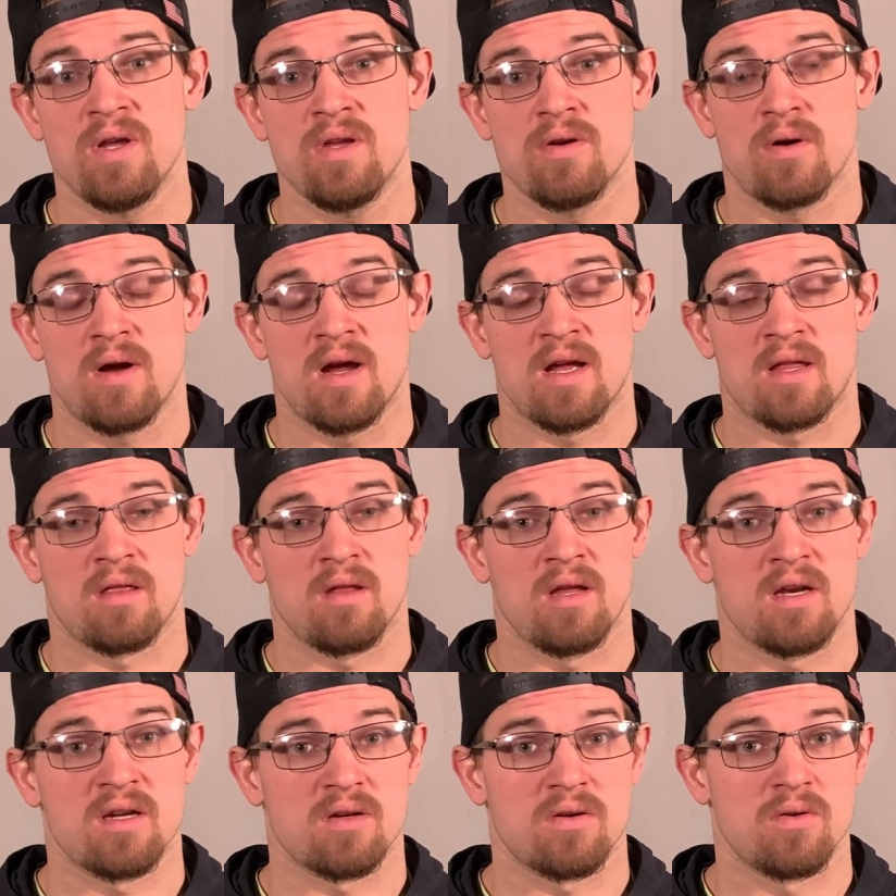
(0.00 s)
your
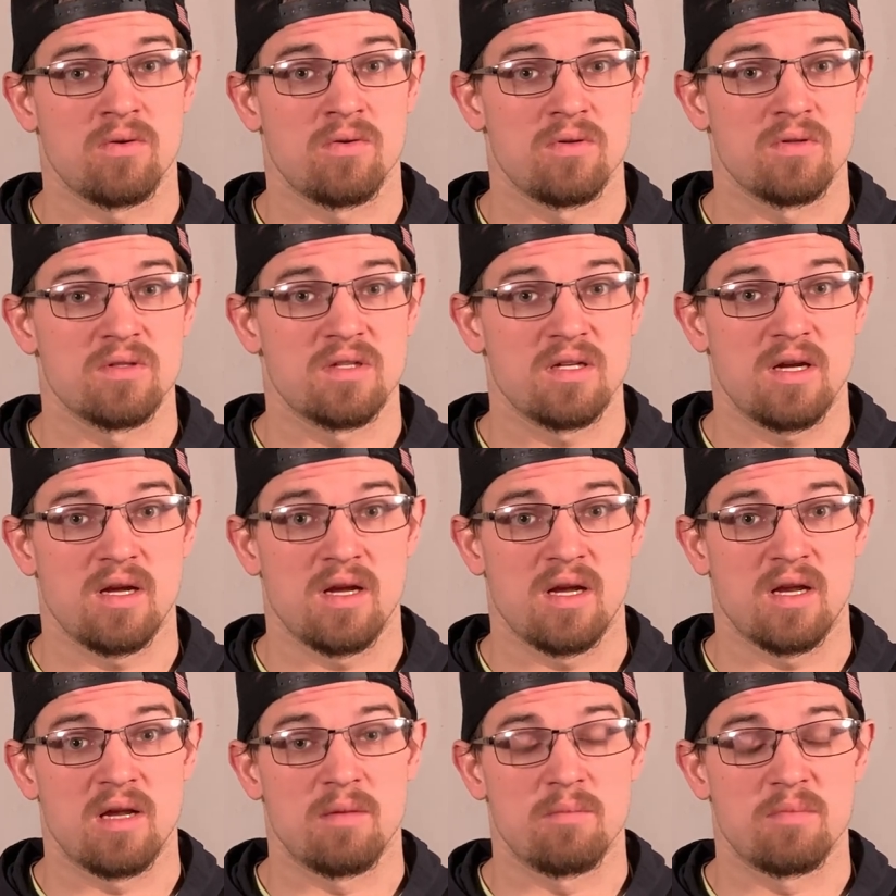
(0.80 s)
athletic goals
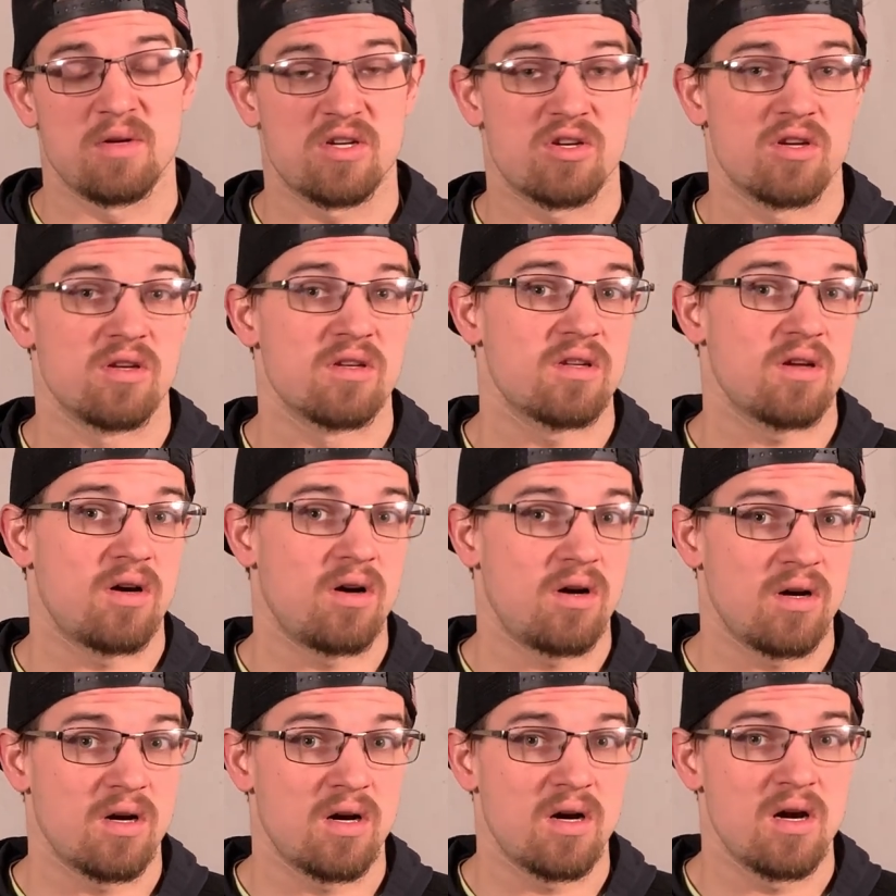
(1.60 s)
and ambitions
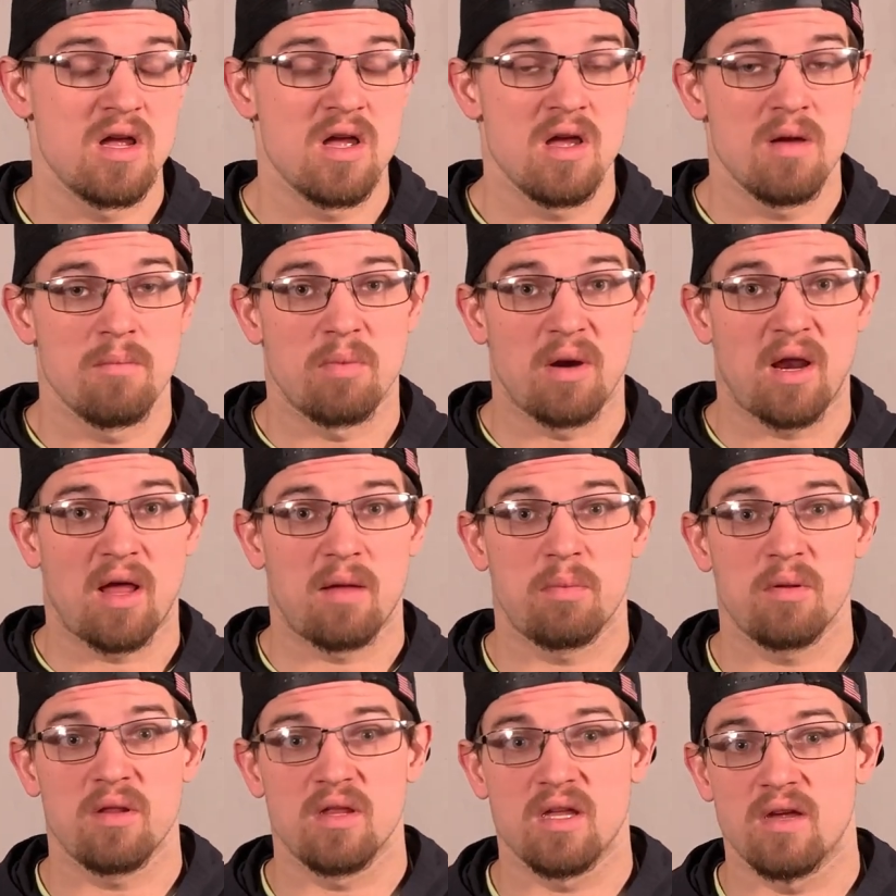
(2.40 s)
are, but I
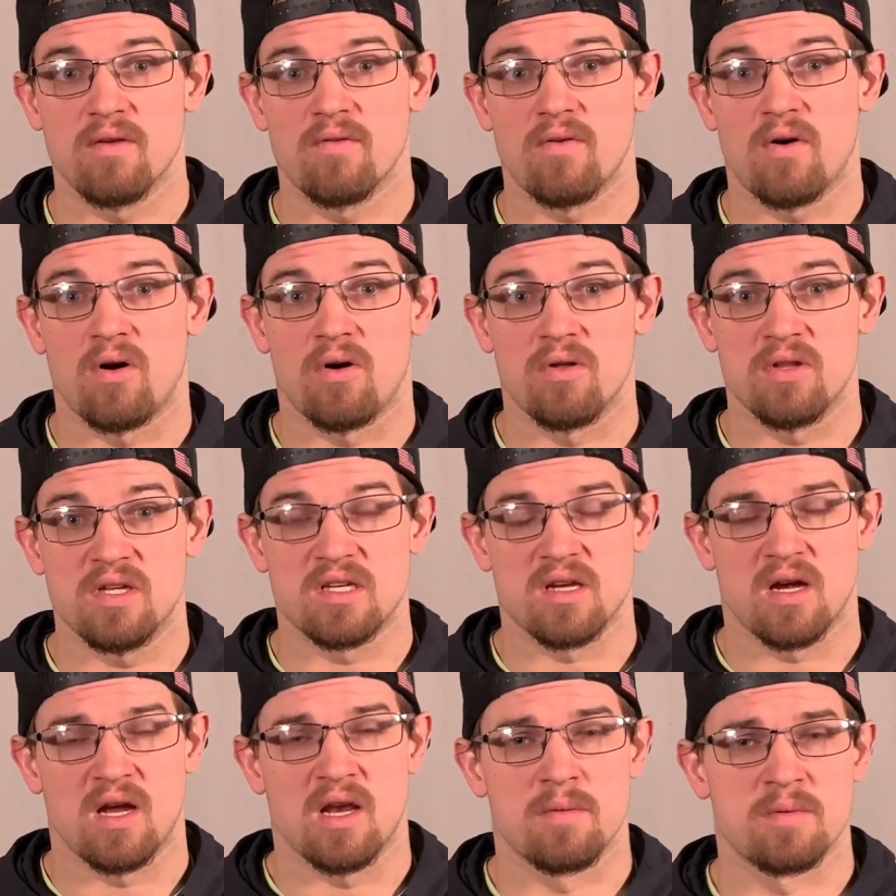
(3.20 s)
believe all
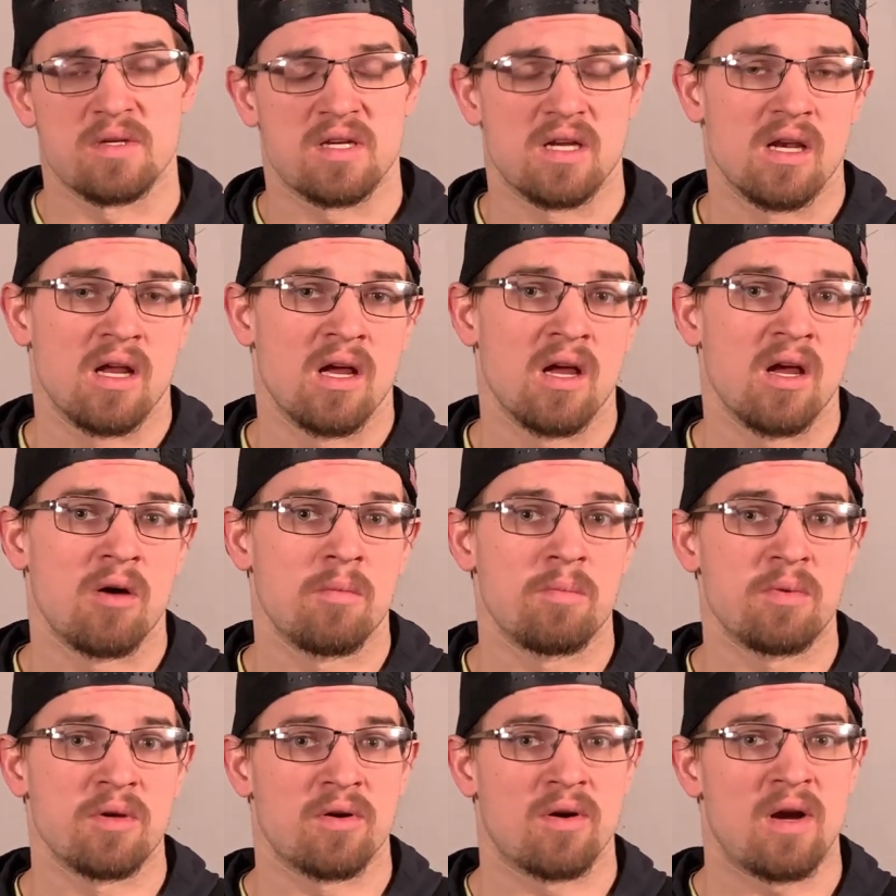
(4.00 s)
these items can
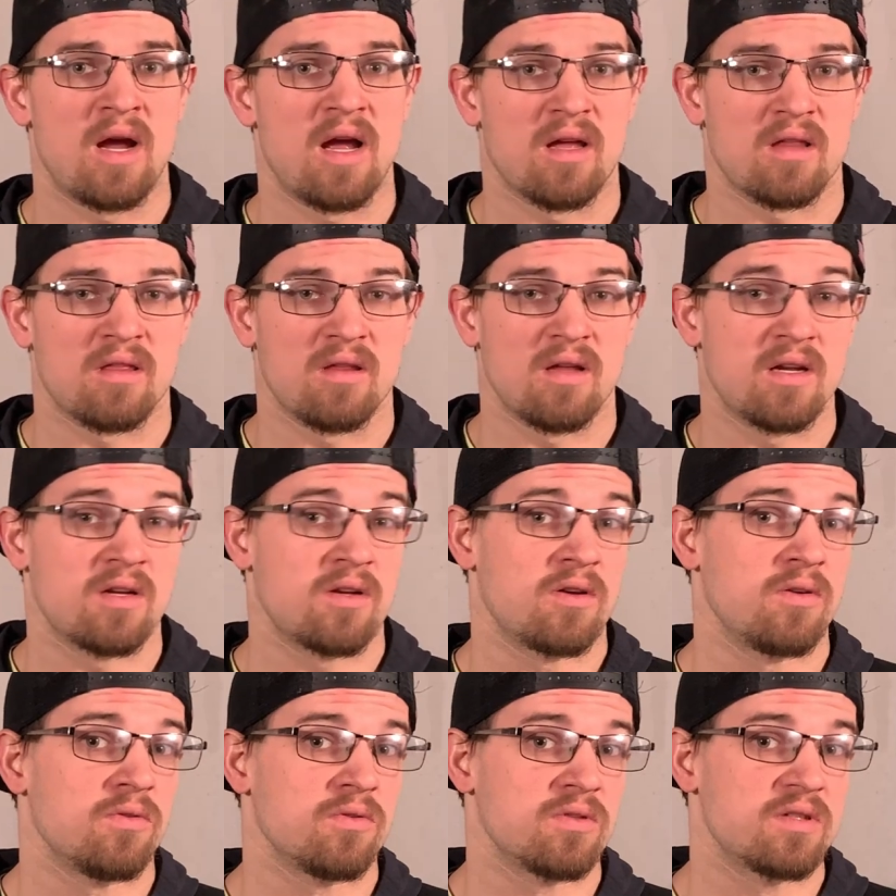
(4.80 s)
help your
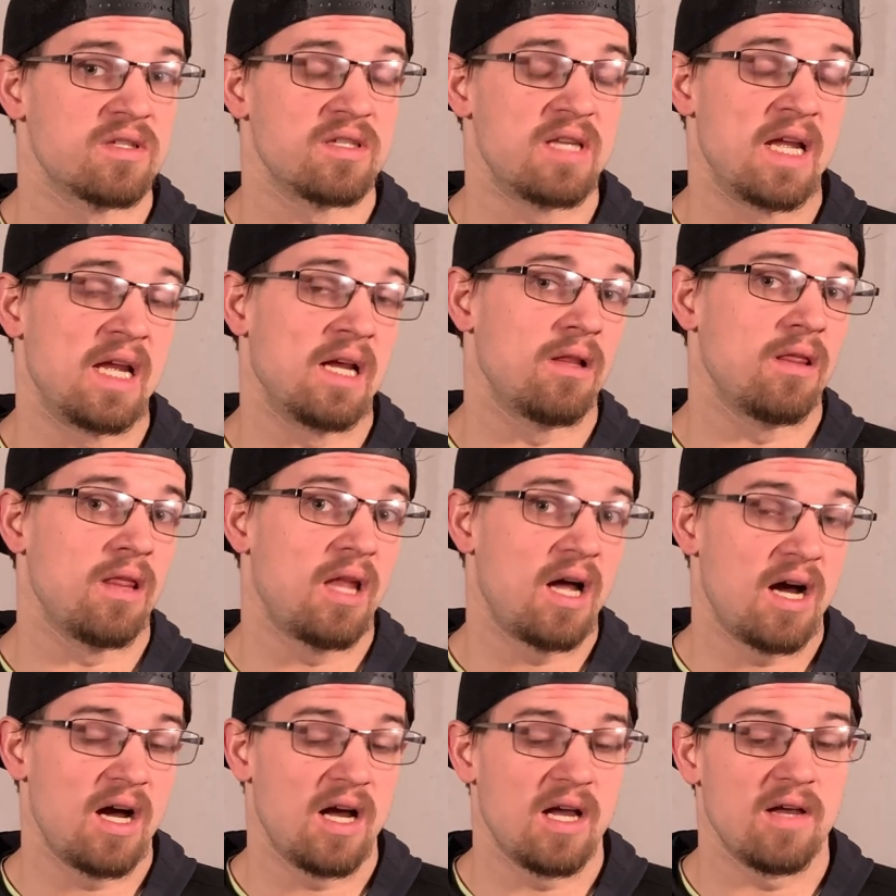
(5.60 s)
athletic goals stay
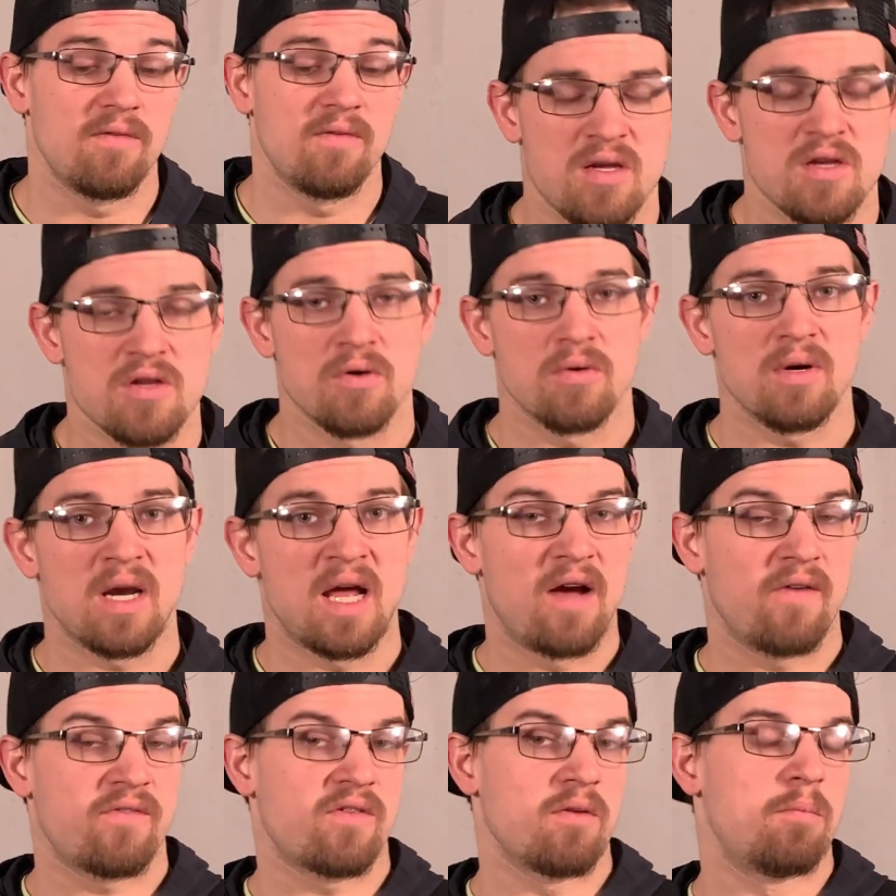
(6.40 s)
alive. You don't
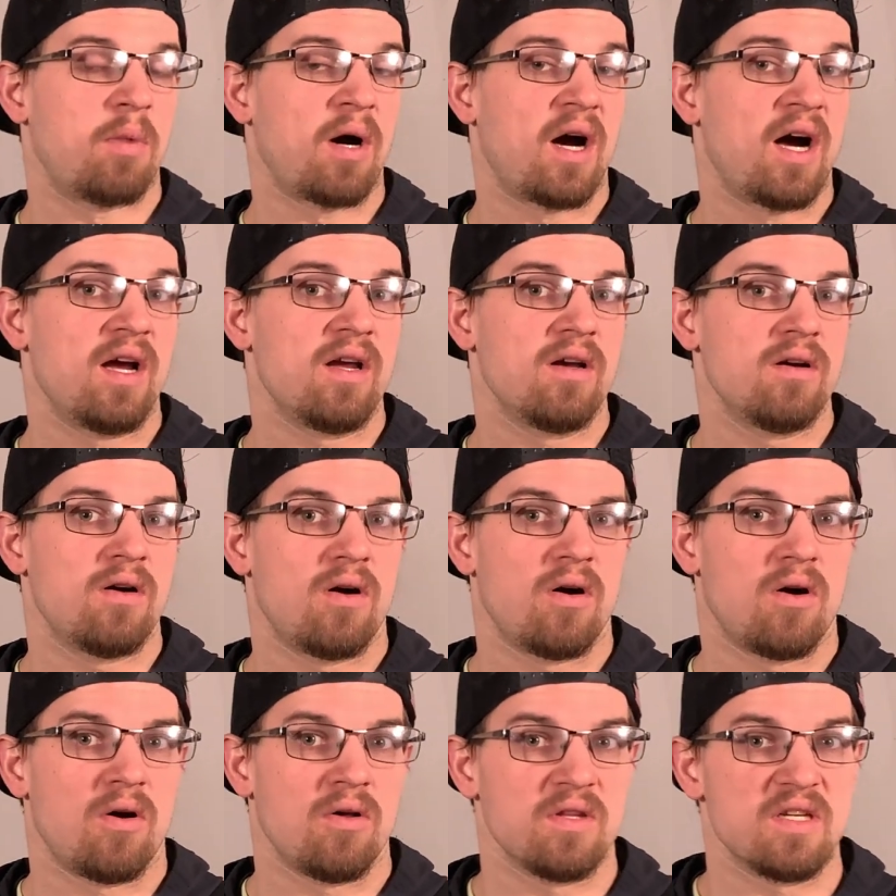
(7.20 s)
have to buy
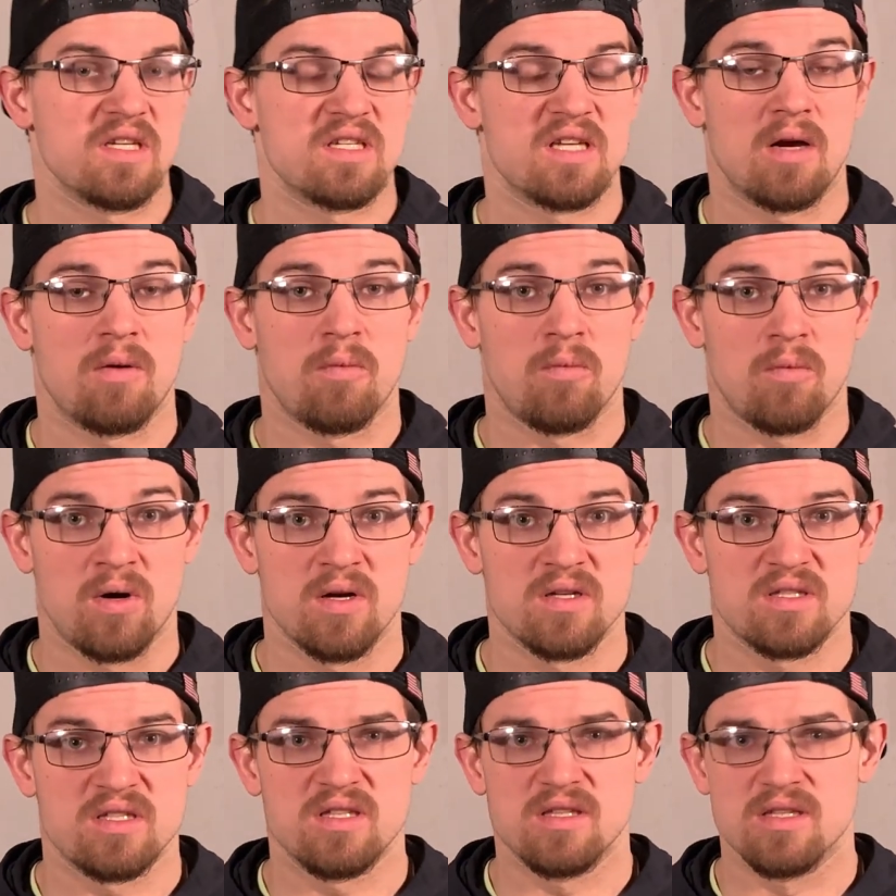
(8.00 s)
all these at
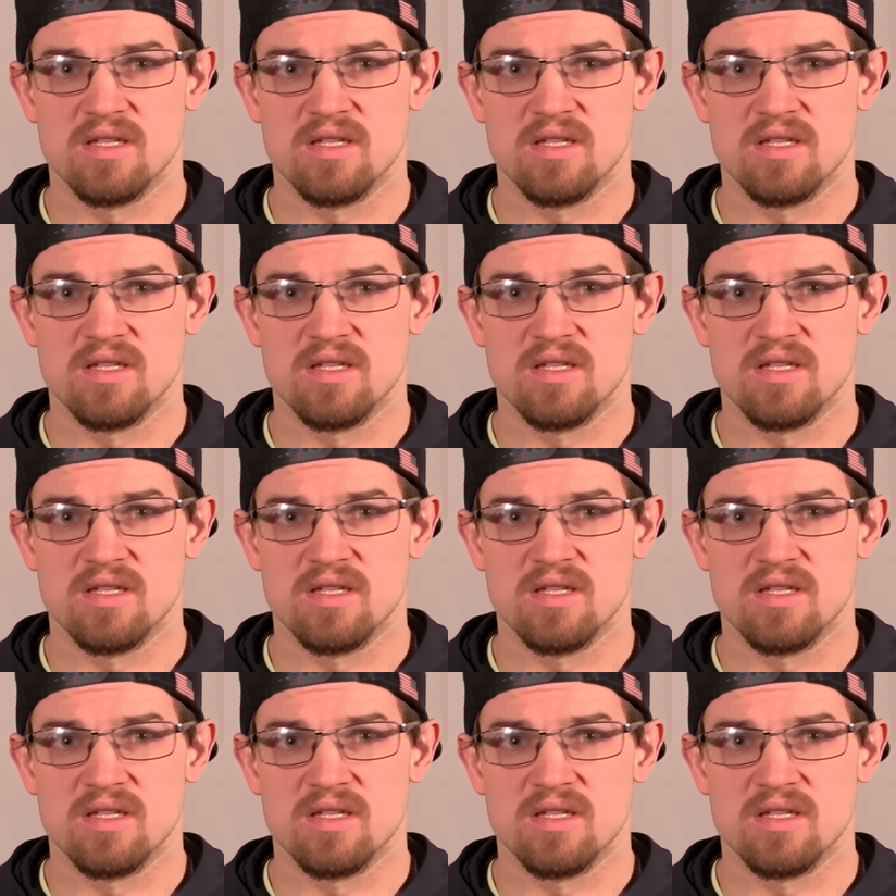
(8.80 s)
once.